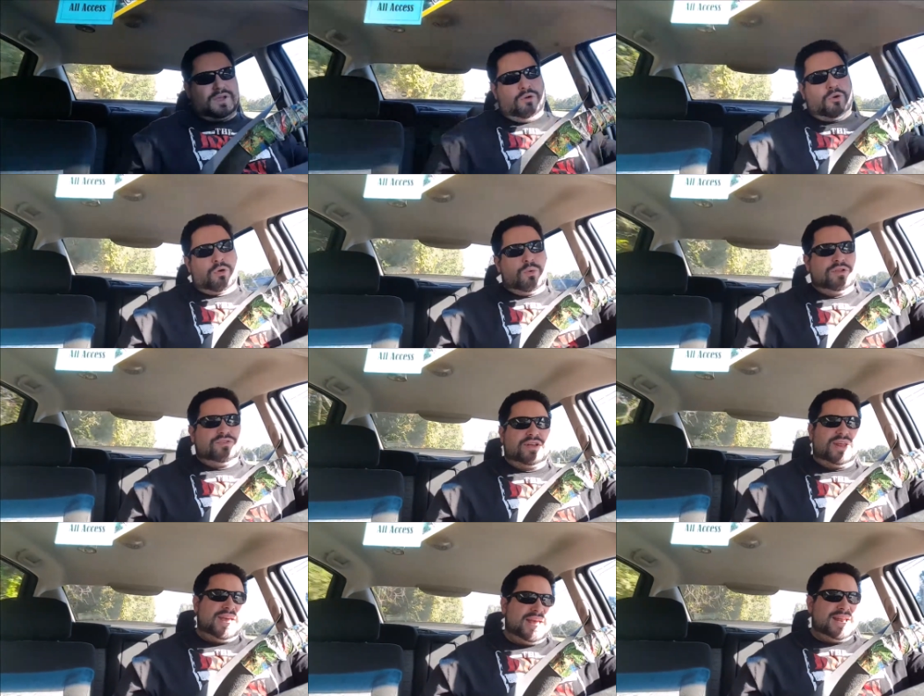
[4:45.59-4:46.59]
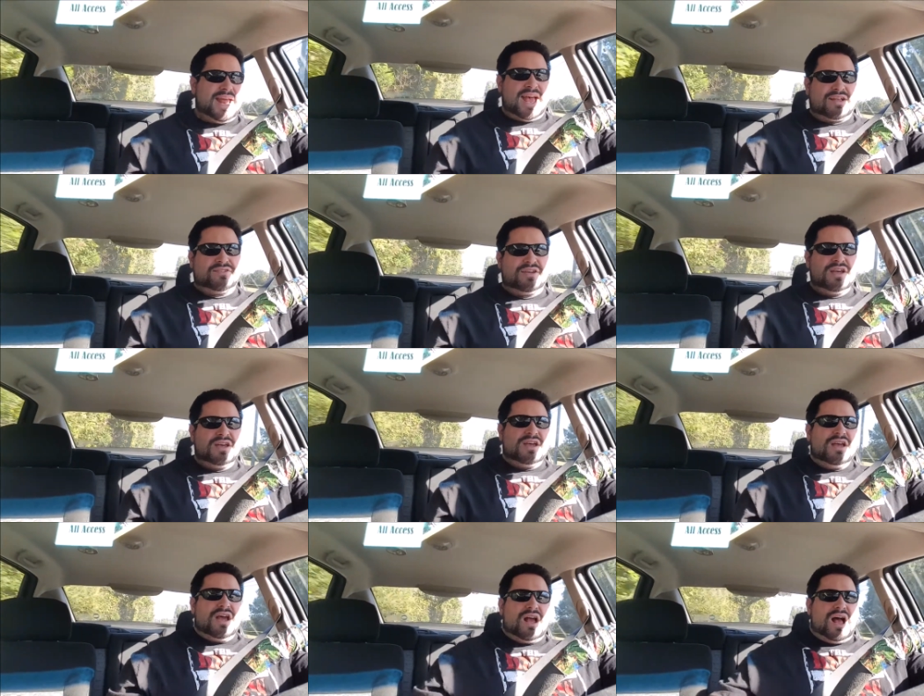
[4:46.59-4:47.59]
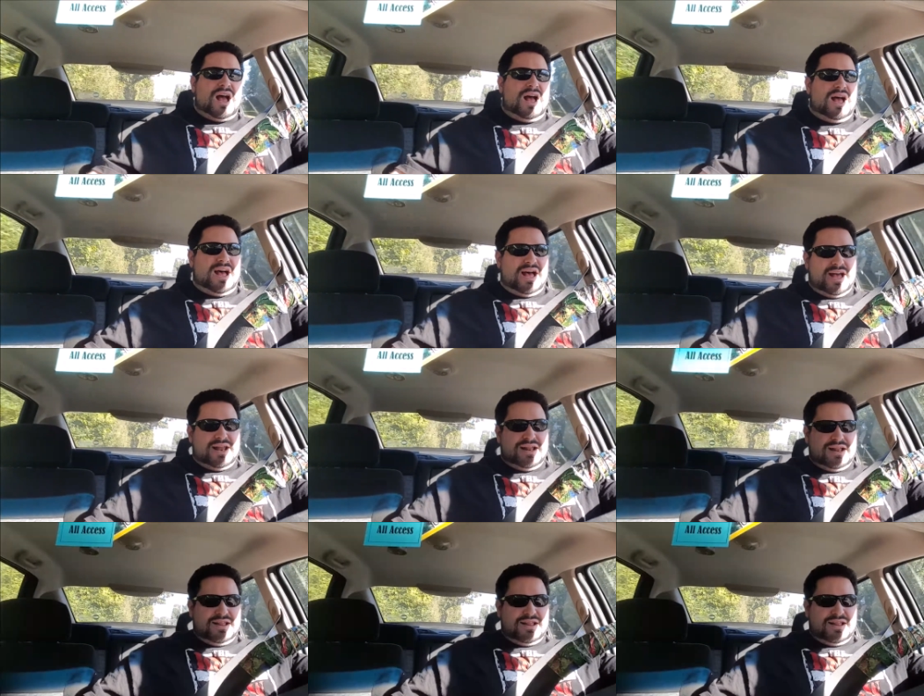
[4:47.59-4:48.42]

or what's going to hit next. Uh,